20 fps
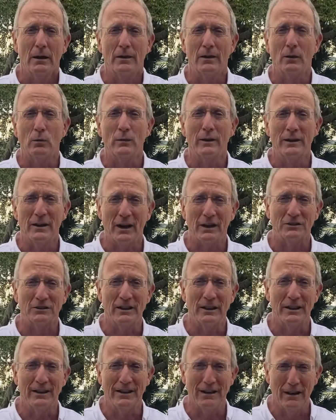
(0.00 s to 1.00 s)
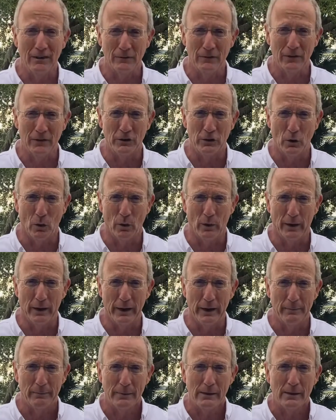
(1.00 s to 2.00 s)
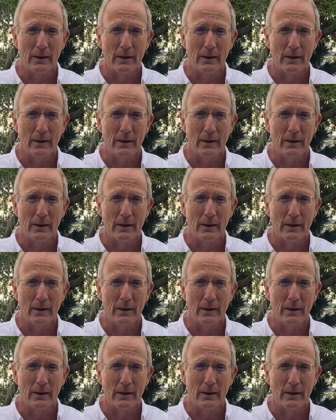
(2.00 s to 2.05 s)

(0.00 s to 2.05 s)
the reduction in inventory.